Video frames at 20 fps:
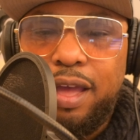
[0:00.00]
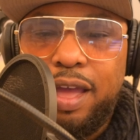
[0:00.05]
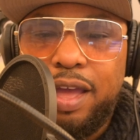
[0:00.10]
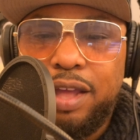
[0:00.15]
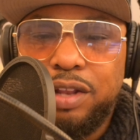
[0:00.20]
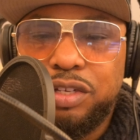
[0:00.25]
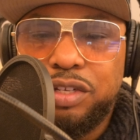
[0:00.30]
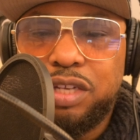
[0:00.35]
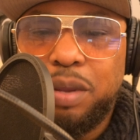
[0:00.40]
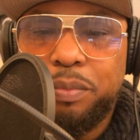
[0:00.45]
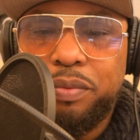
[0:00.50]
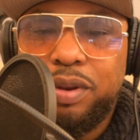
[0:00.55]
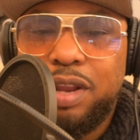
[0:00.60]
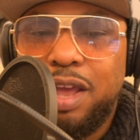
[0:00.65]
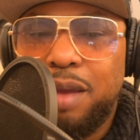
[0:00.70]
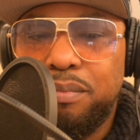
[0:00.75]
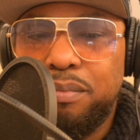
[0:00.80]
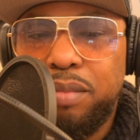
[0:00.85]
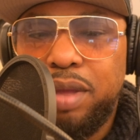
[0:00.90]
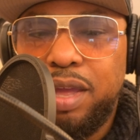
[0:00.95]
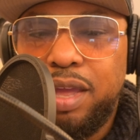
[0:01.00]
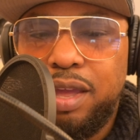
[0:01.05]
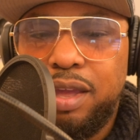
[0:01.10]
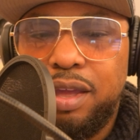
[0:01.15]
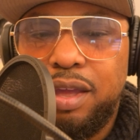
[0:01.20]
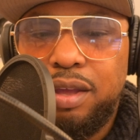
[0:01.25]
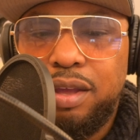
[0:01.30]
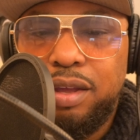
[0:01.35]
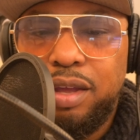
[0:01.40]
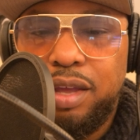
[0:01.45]
and something that
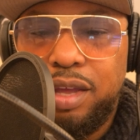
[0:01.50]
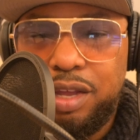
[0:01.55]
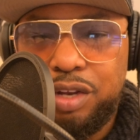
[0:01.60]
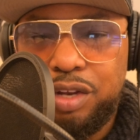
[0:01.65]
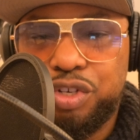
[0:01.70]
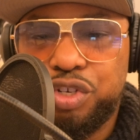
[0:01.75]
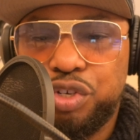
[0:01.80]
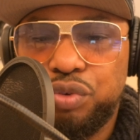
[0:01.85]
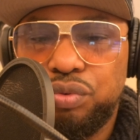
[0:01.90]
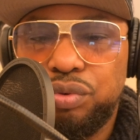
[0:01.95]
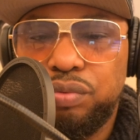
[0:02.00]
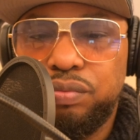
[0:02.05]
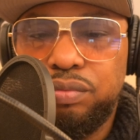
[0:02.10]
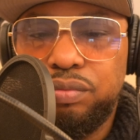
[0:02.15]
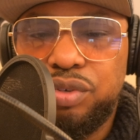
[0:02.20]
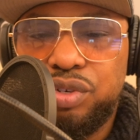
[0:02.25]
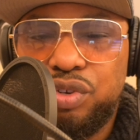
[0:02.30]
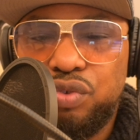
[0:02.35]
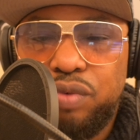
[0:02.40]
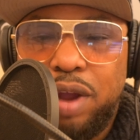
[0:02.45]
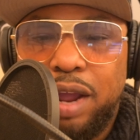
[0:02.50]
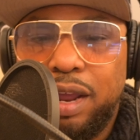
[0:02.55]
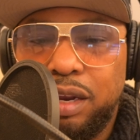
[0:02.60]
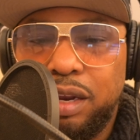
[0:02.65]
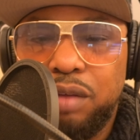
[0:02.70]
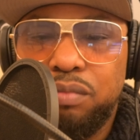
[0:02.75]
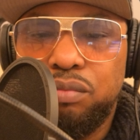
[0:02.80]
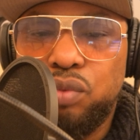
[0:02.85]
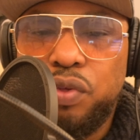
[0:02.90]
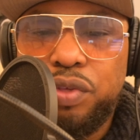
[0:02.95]
may hit you
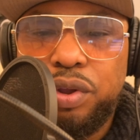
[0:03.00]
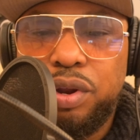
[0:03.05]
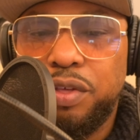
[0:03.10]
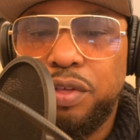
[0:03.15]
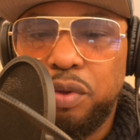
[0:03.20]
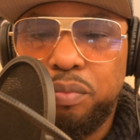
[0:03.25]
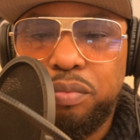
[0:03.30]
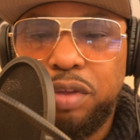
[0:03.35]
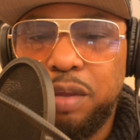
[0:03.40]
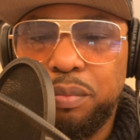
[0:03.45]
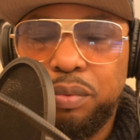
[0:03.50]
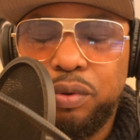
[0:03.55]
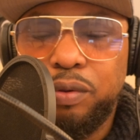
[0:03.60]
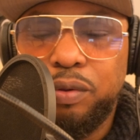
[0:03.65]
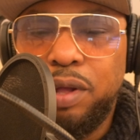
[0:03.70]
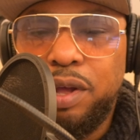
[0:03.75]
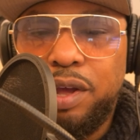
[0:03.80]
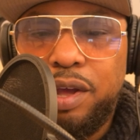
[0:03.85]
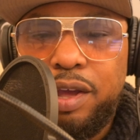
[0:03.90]
directly, more than other people.